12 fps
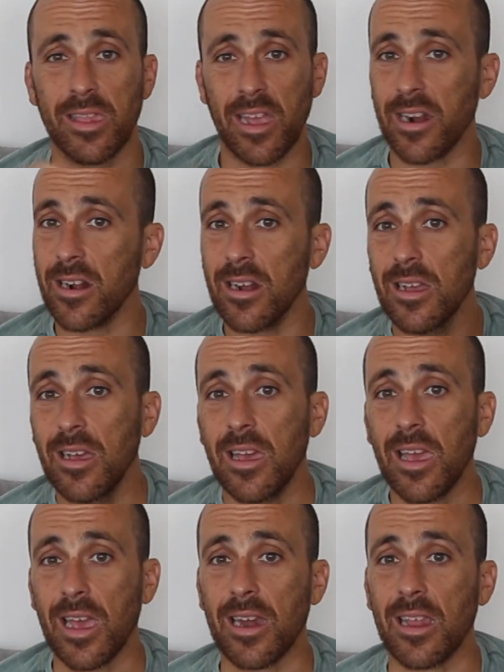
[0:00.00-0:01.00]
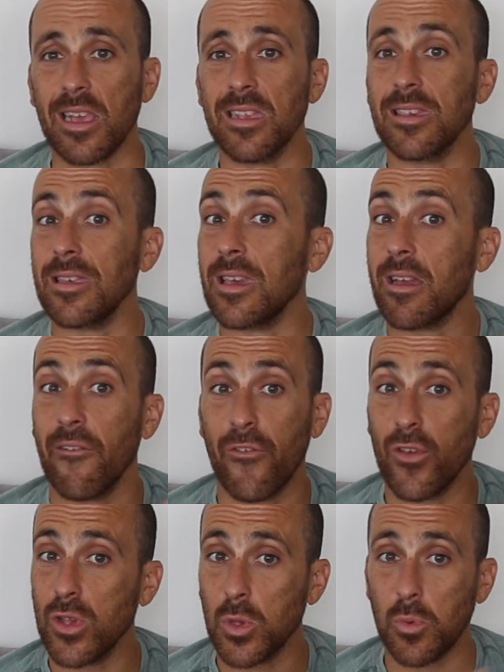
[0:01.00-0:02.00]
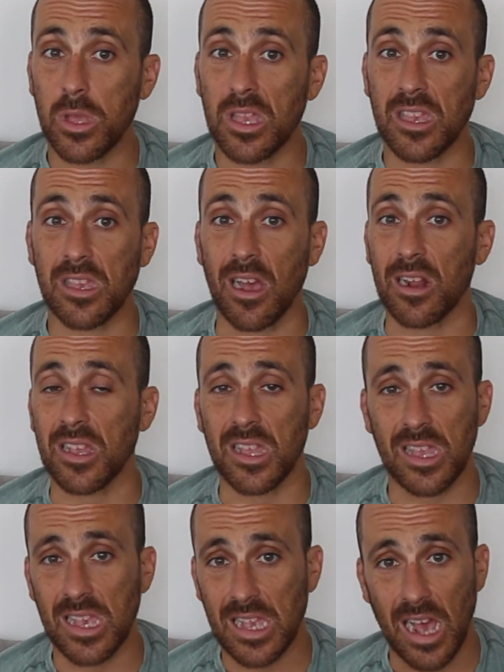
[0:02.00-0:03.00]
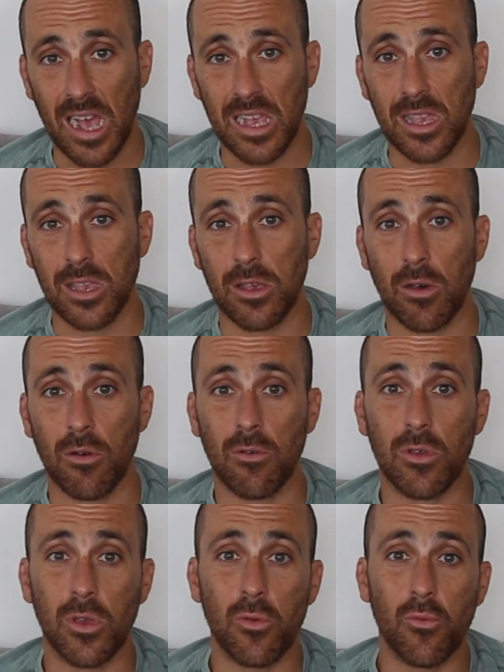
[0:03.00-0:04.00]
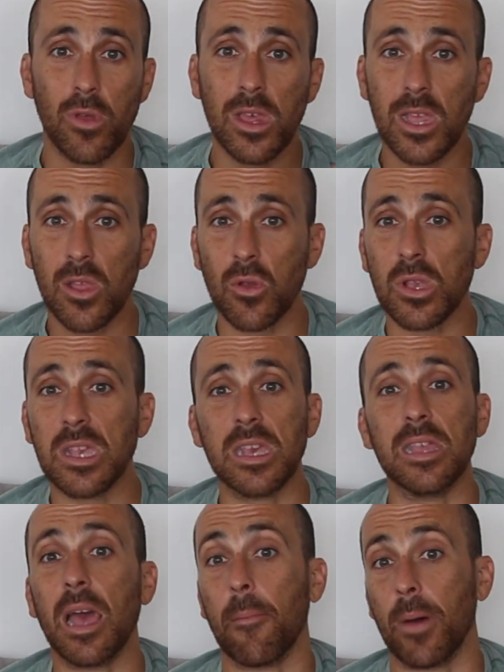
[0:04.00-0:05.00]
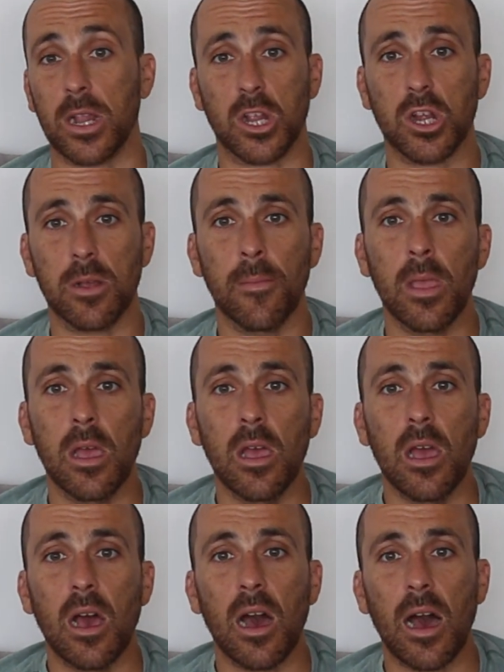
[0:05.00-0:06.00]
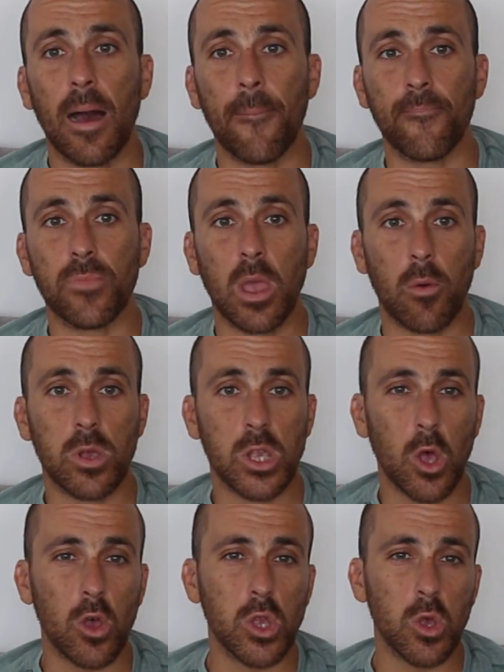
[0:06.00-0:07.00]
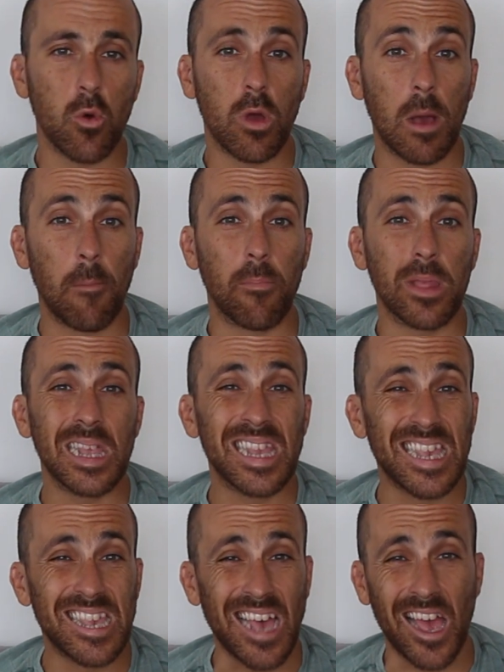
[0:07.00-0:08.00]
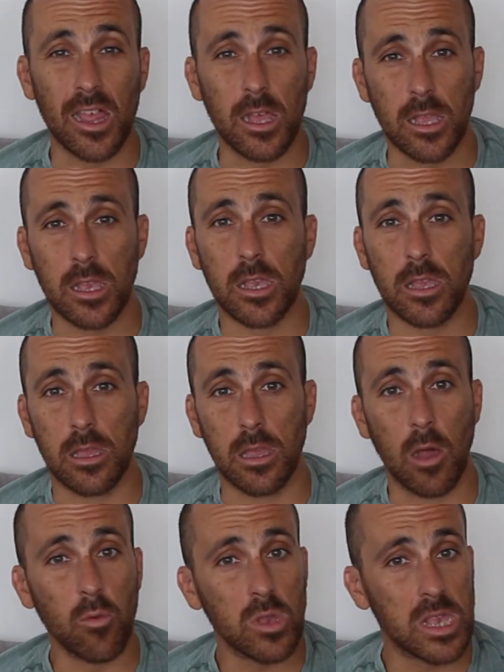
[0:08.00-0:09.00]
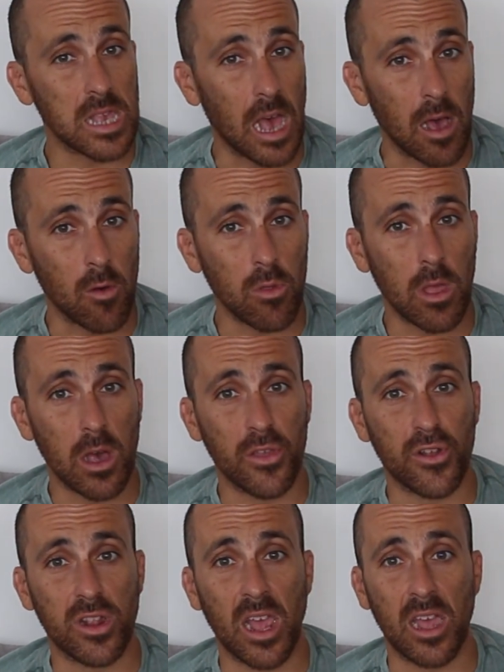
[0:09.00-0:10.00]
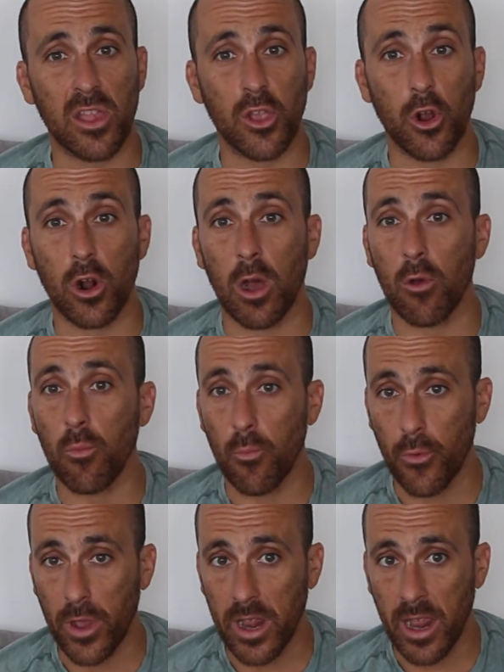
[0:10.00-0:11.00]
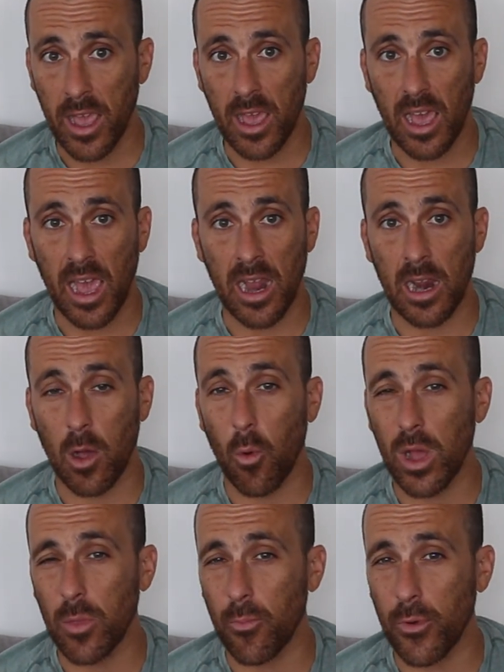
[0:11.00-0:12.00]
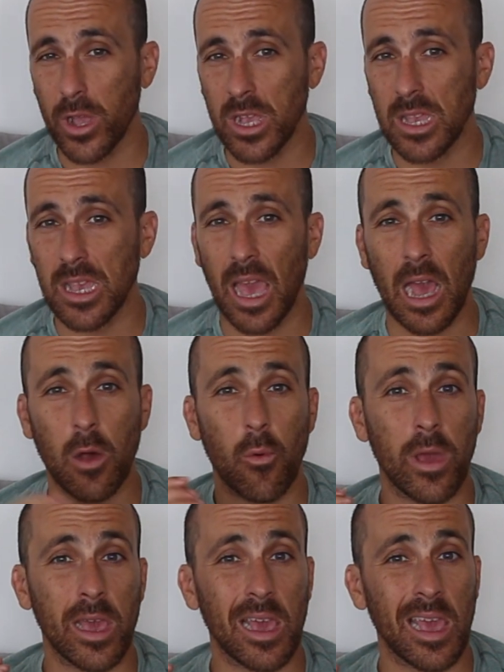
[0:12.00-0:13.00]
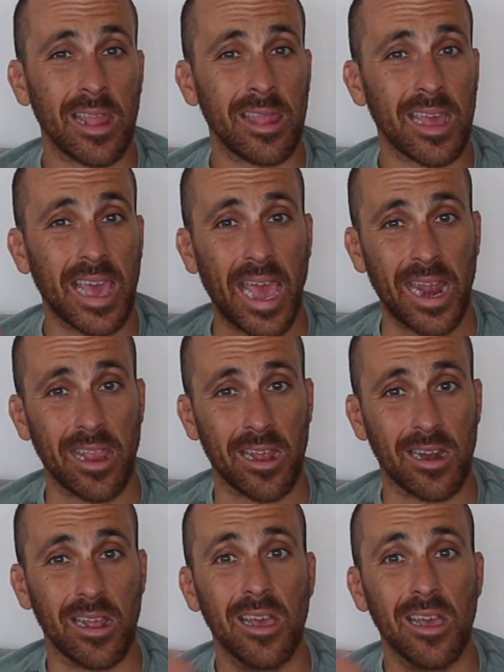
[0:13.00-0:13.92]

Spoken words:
there, and easily confused with stars in the sky, so you really don't see that much. There was also complete silence, no sound other than your own breathing and a quiet breeze echoing in the canyon.